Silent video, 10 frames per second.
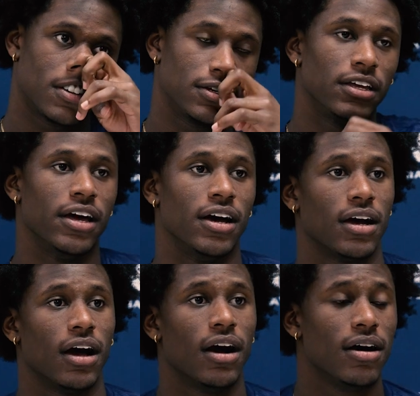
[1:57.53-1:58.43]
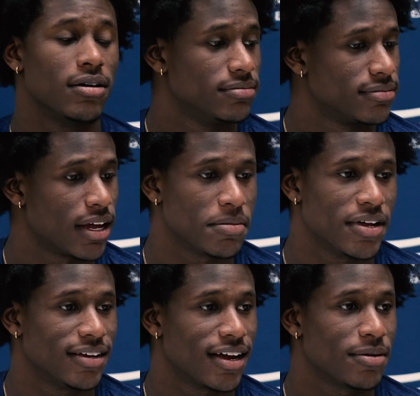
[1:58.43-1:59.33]
Yeah. I
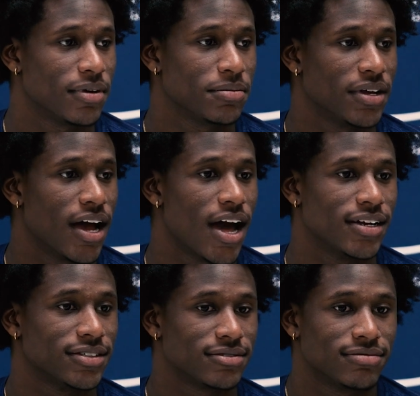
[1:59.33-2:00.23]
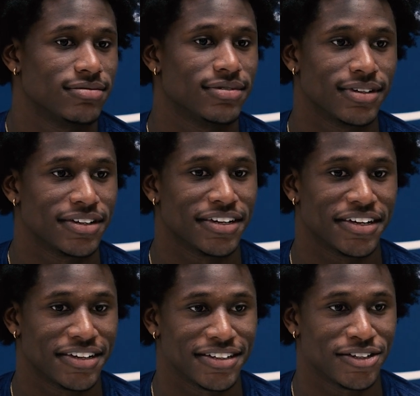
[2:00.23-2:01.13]
mean, I'm be honest.
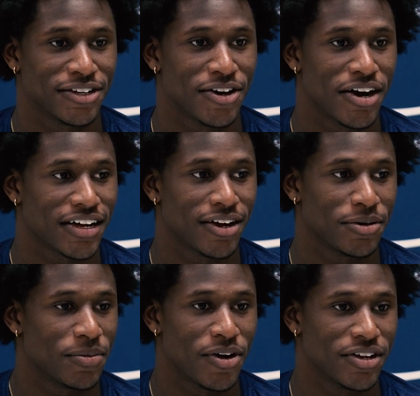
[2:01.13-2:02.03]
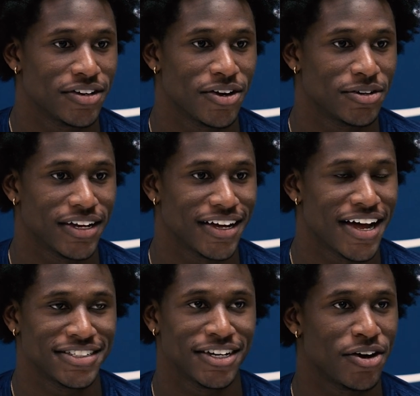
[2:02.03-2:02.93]
You know, I count the ball, you know, let
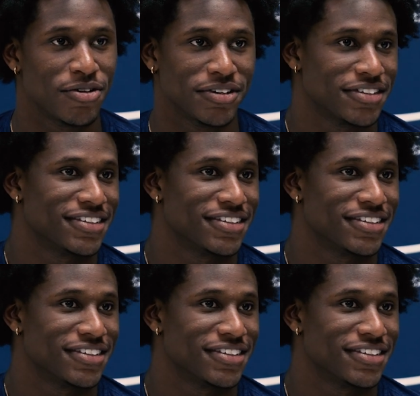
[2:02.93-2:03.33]
God take over.